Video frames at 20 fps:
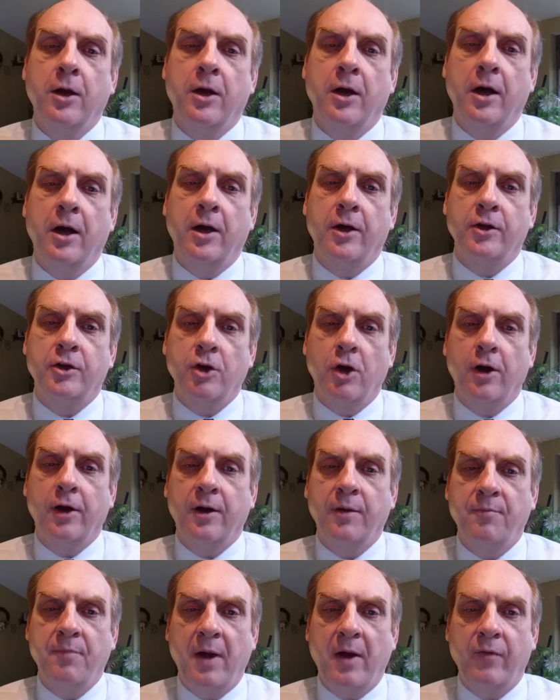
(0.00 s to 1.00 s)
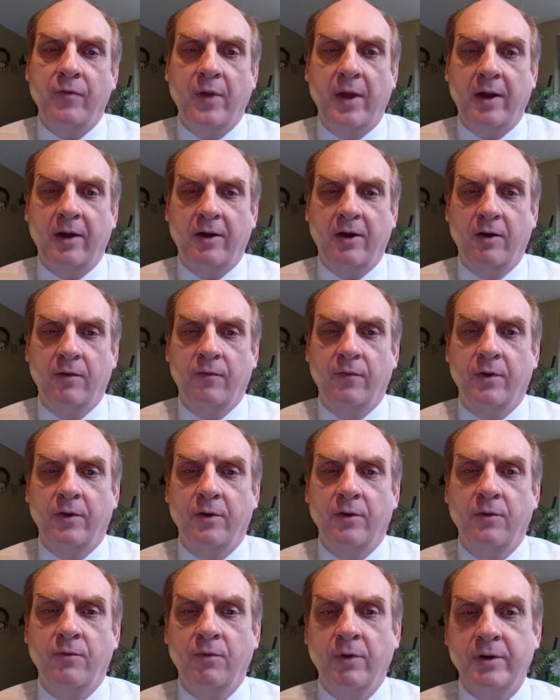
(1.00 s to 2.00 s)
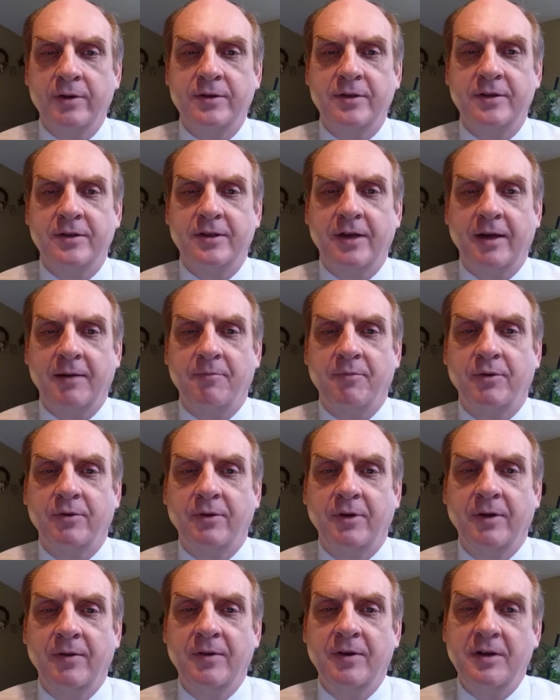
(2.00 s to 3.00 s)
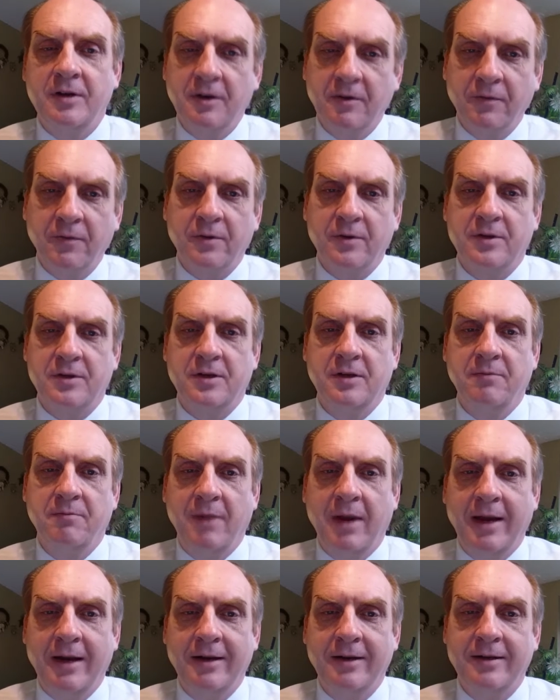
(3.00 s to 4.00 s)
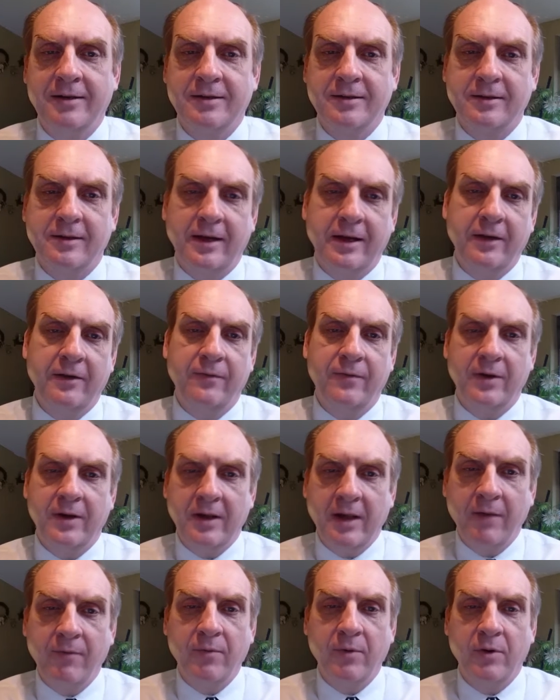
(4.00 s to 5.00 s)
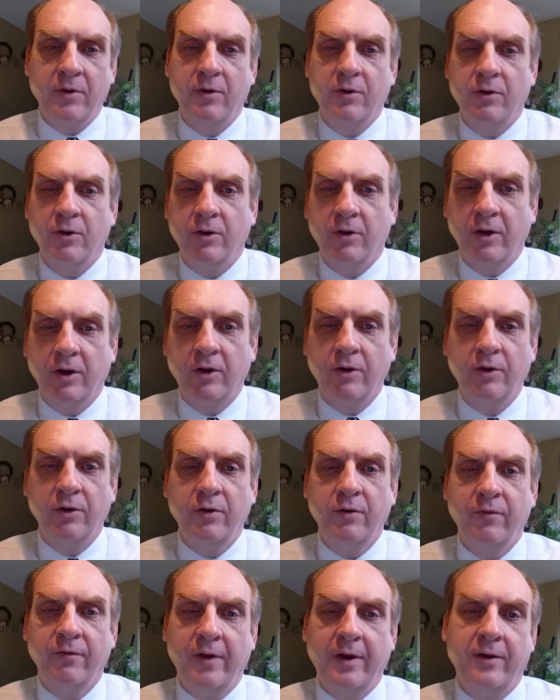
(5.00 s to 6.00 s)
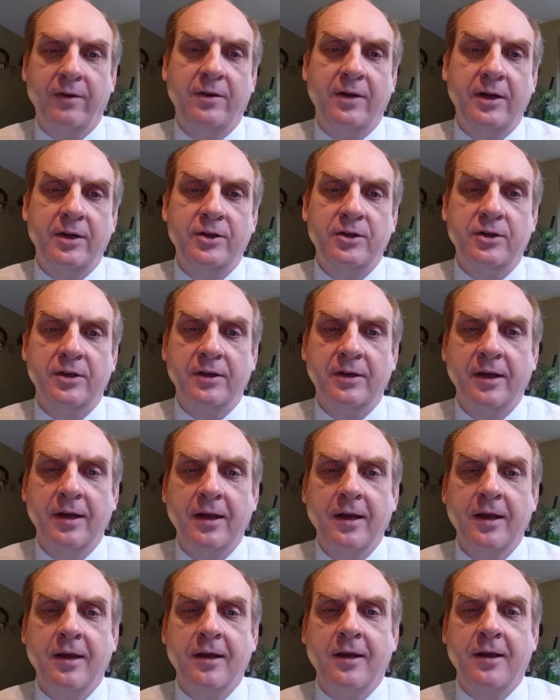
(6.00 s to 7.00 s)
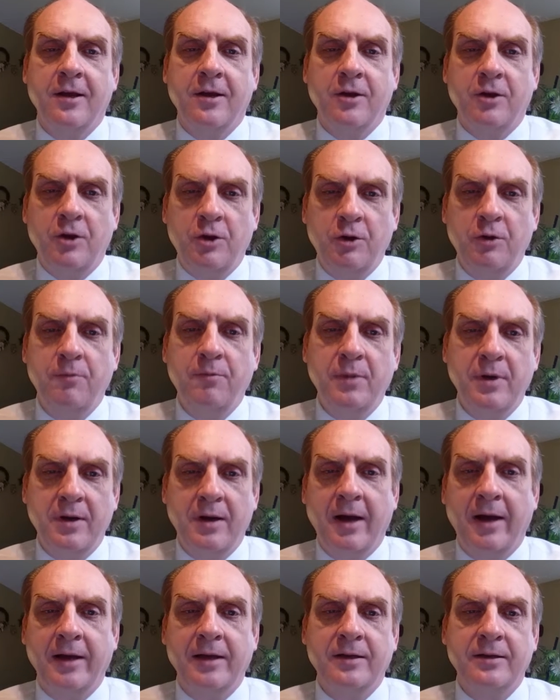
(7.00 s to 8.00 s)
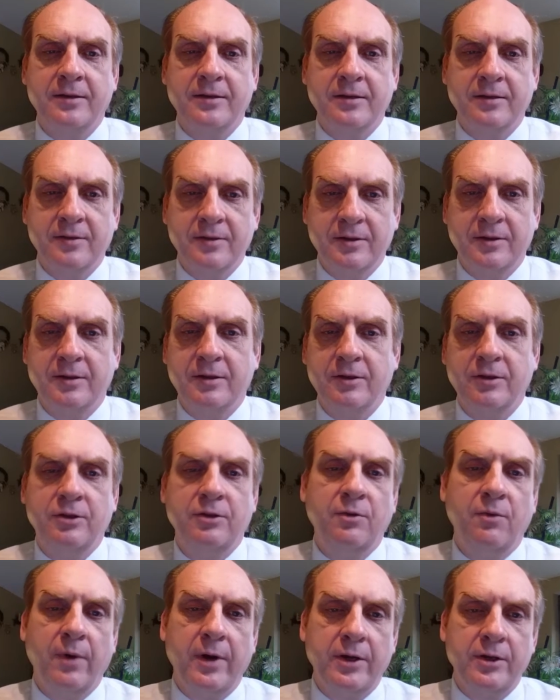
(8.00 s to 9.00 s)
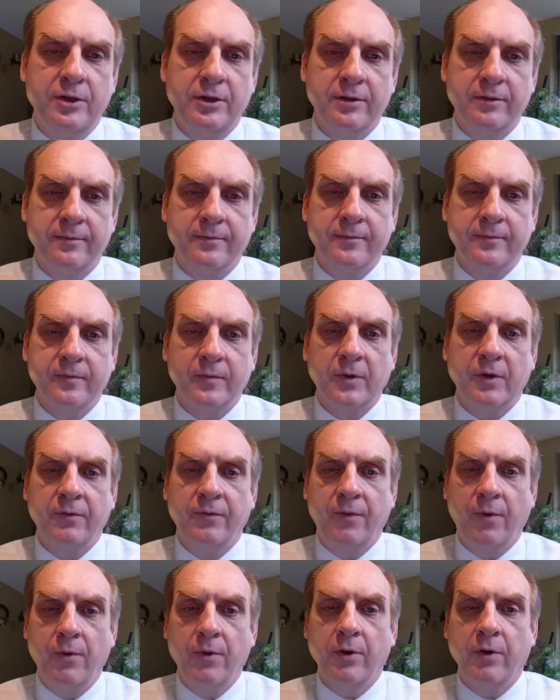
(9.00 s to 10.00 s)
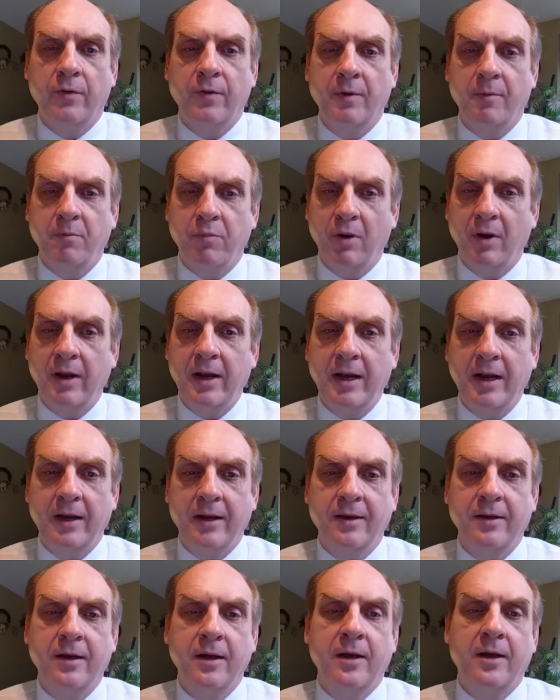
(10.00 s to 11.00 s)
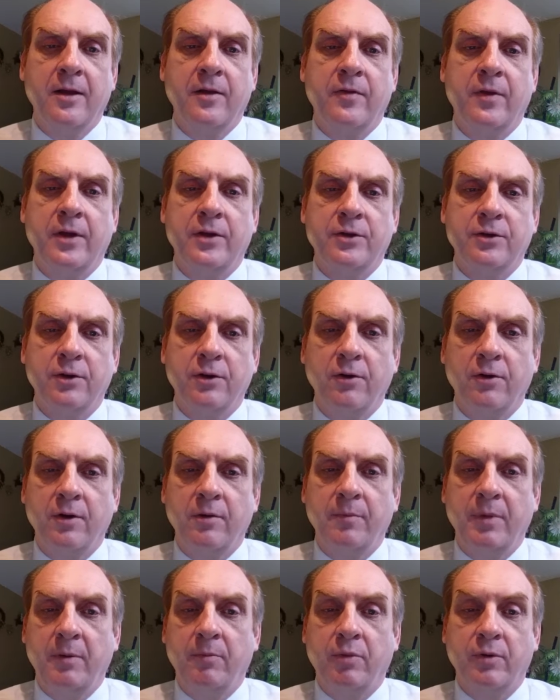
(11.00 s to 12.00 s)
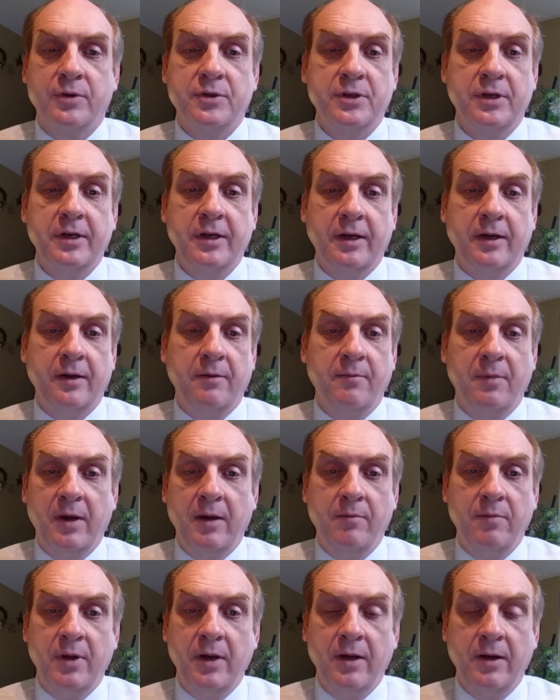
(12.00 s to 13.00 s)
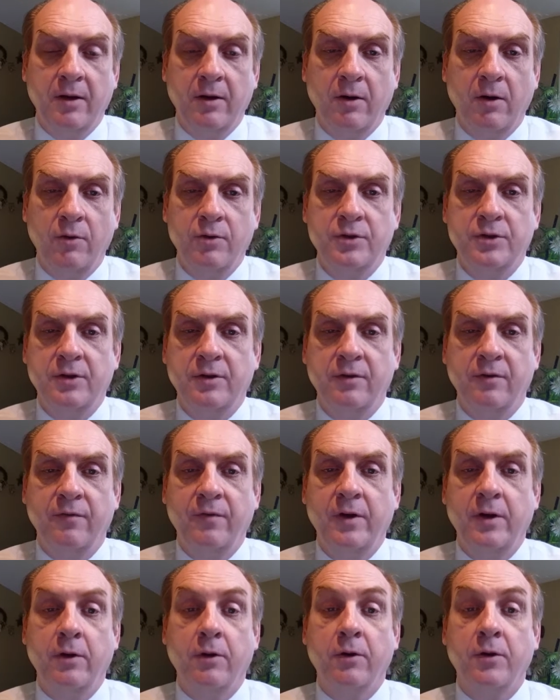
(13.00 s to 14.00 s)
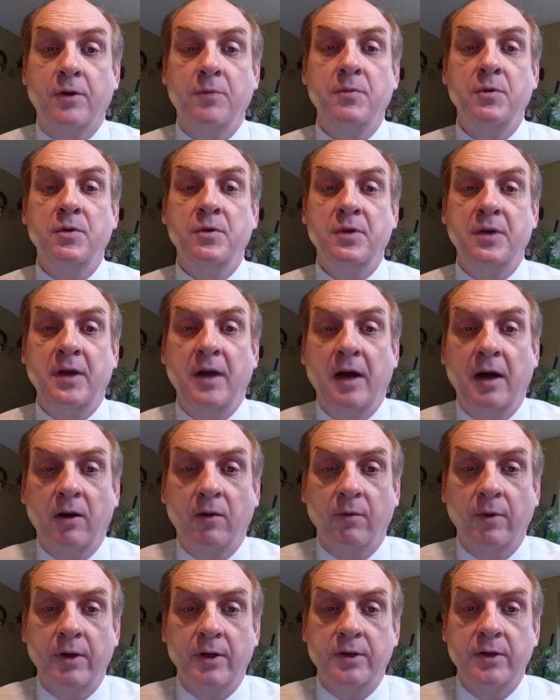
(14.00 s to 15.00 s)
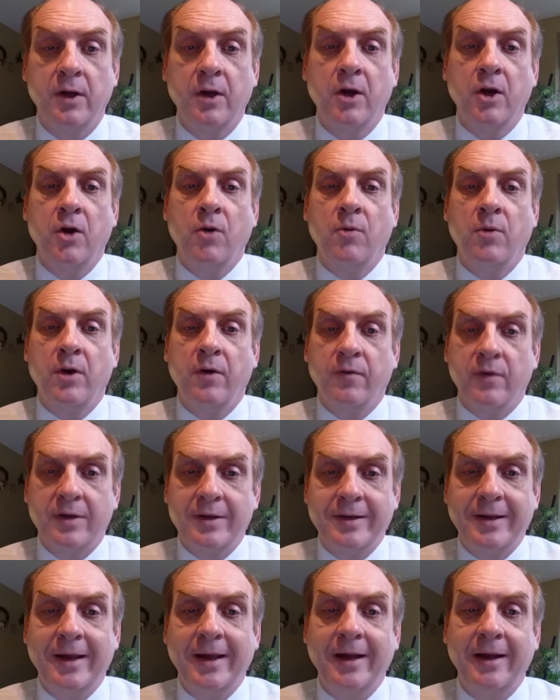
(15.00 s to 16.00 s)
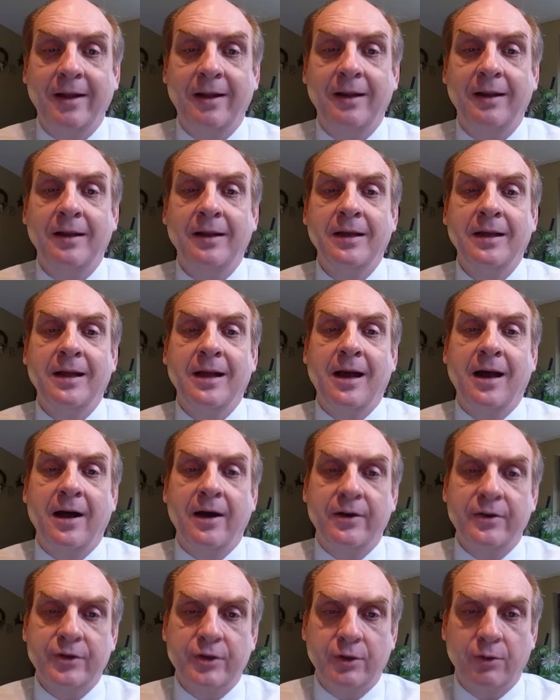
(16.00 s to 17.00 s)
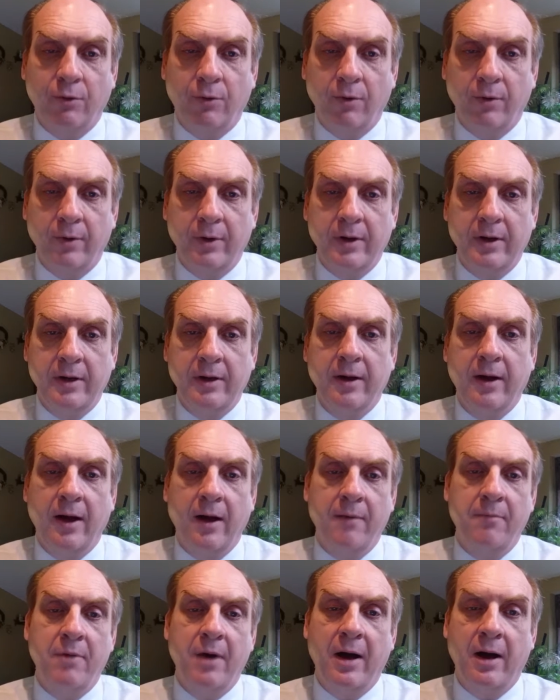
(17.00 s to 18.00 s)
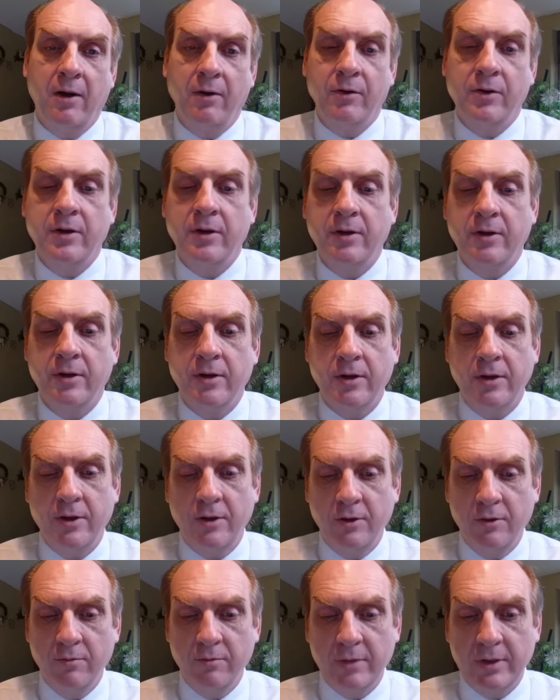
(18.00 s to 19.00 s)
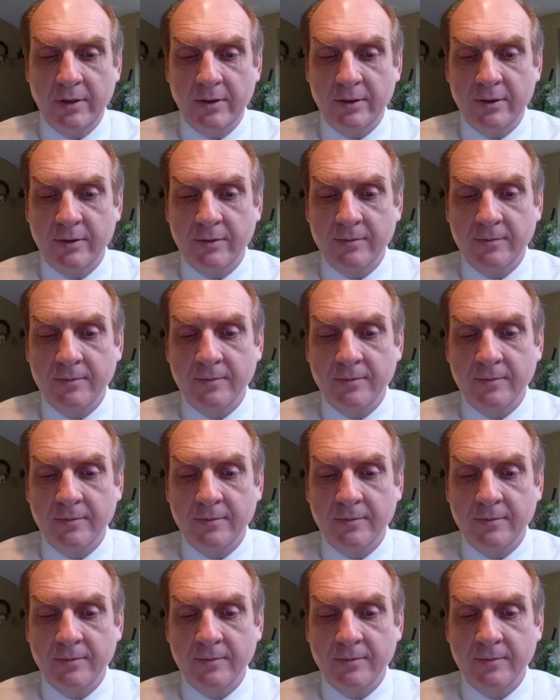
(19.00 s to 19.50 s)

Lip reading: Talk about that convert who was discipled and the difference it made in his life and give him a good foundation. Humanize the situation for the plan that you're going to be presenting. It may be a hosted event or community outreach, whatever. Tell a story about humans.